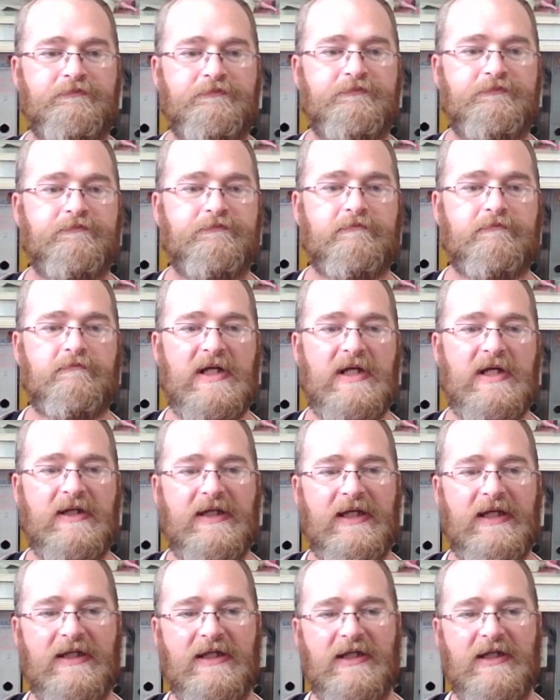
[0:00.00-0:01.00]
kingdom
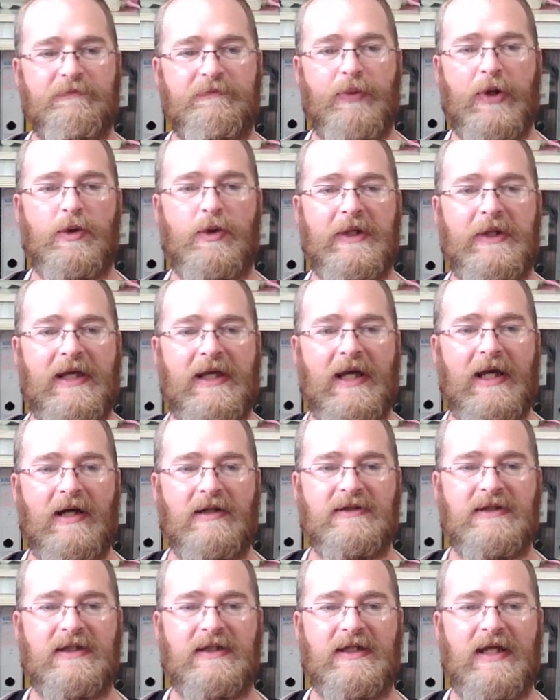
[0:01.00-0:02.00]
points will be counted as
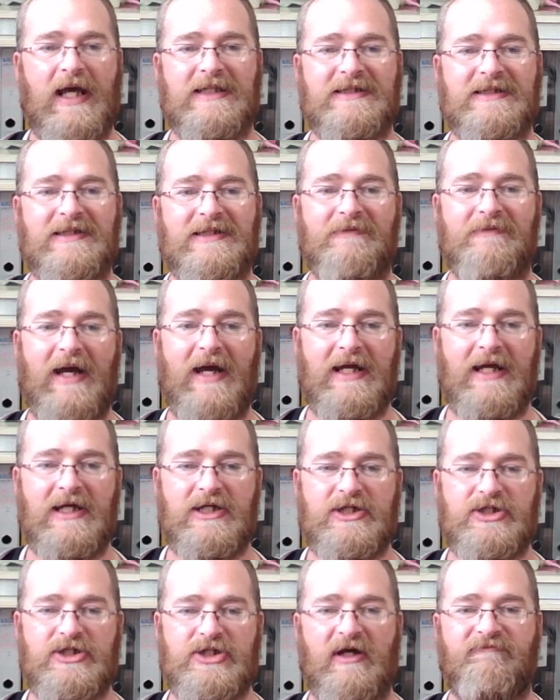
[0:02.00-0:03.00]
a summation of
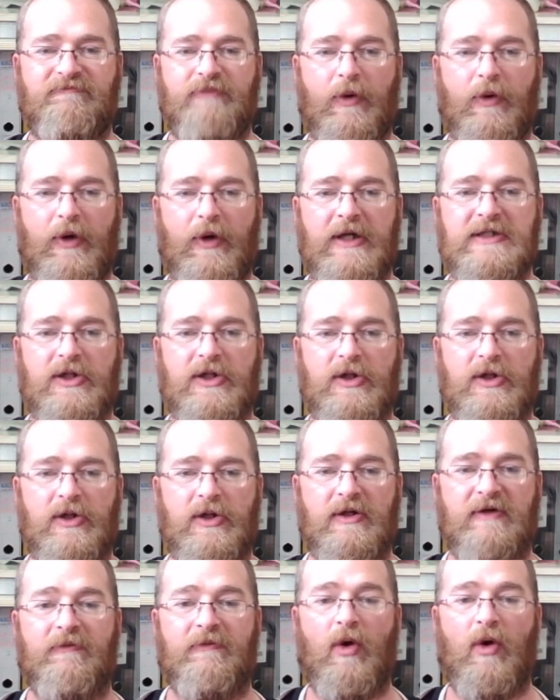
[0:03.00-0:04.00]
points earned from
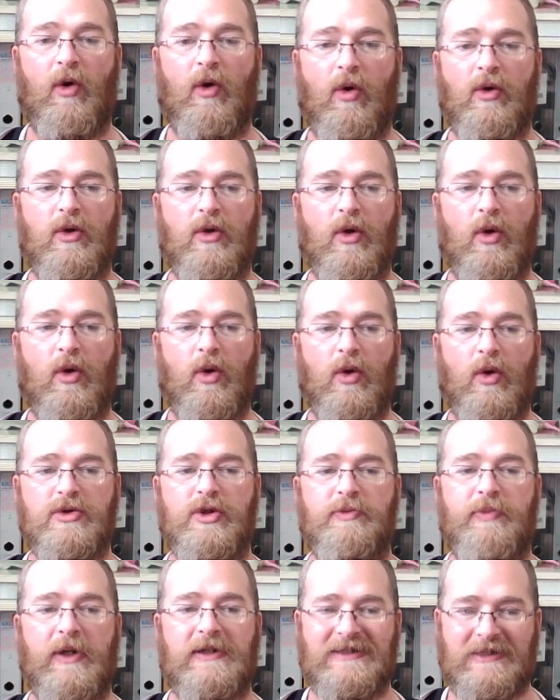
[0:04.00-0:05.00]
all lords who
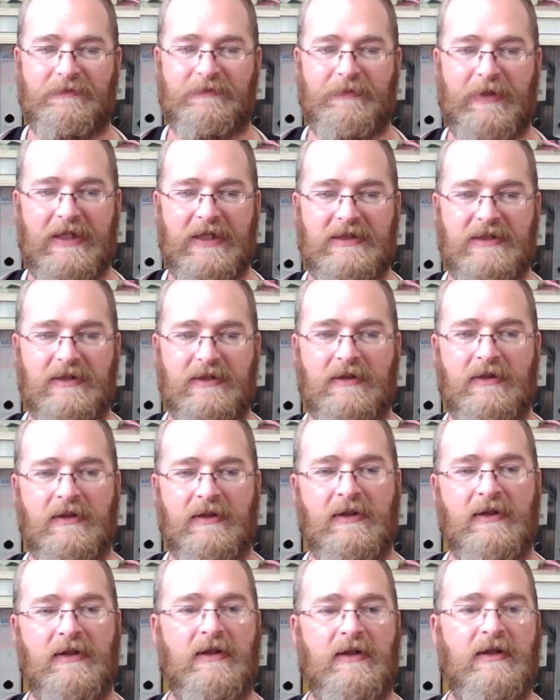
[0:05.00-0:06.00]
participated.
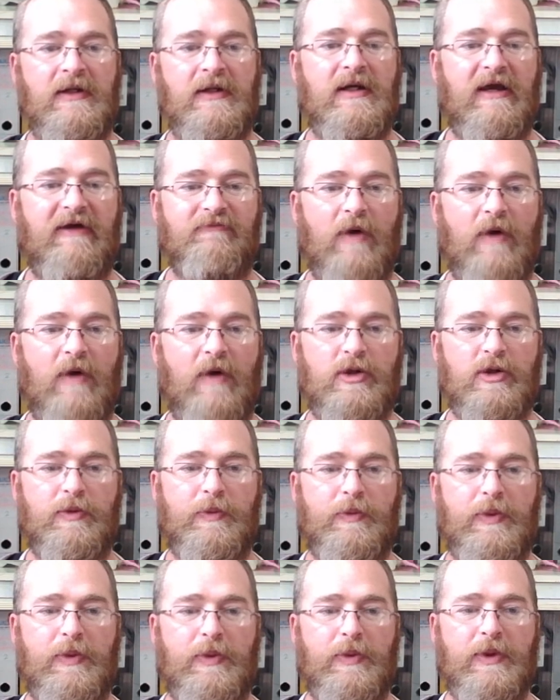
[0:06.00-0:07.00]
If multiple kingdoms
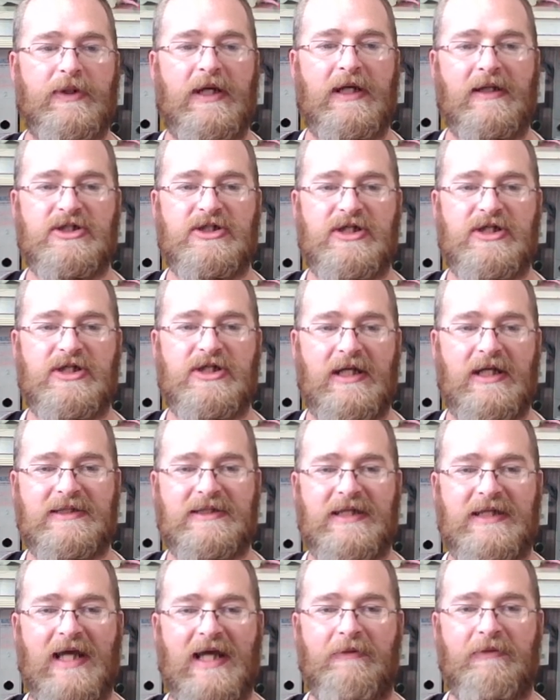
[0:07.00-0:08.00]
share the same kingdom
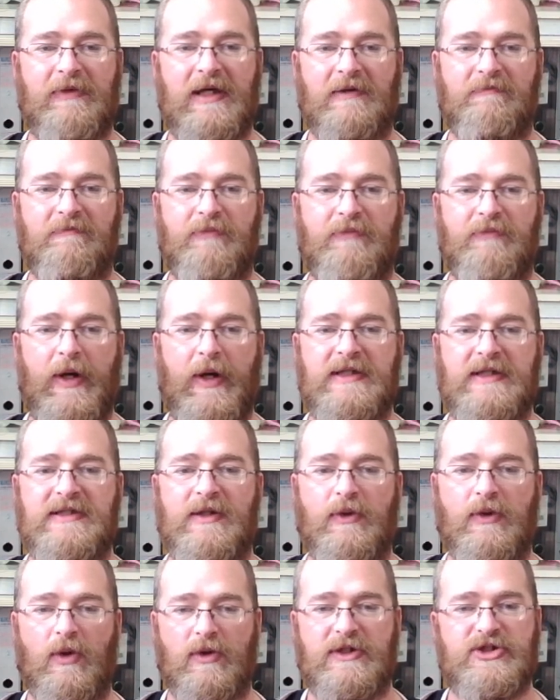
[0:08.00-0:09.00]
points, they will also share
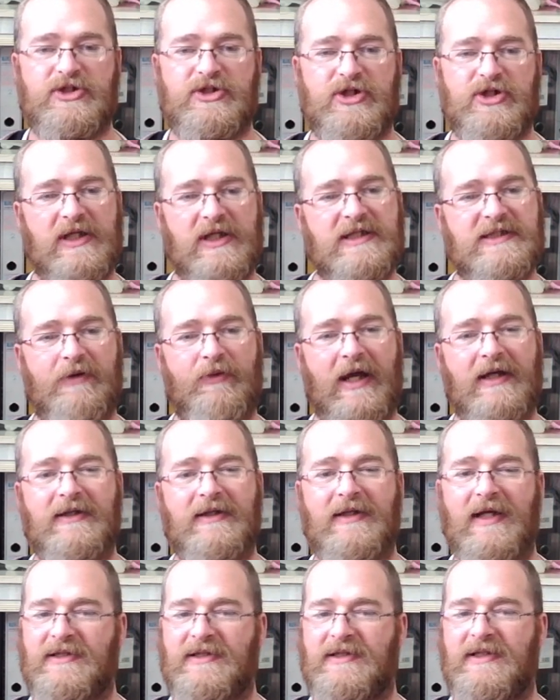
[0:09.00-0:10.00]
the same rank.
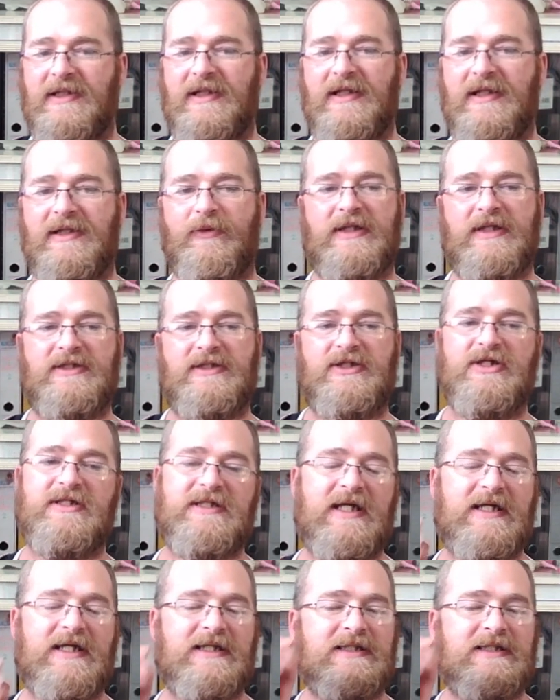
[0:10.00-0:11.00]
It just says
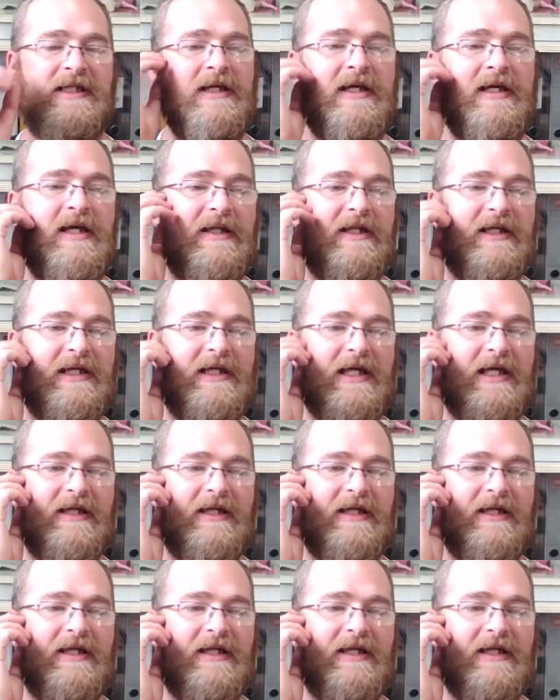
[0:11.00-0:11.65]
the kingdom points